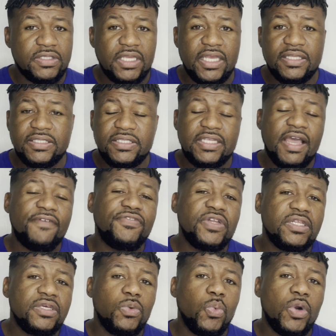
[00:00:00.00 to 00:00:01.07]
It's
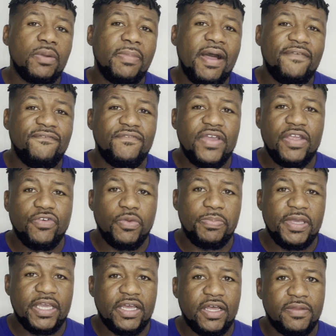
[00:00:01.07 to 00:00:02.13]
definitely one of my favorite
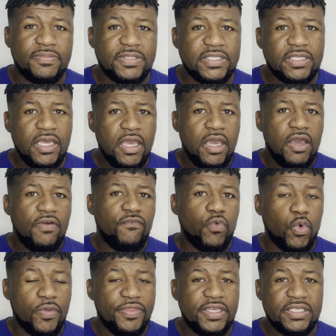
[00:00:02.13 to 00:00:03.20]
pickups
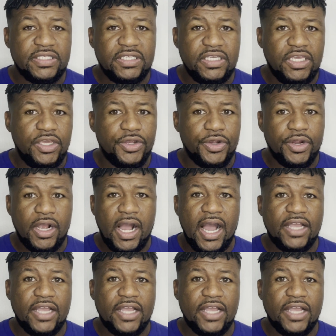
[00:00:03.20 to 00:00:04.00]
for this year.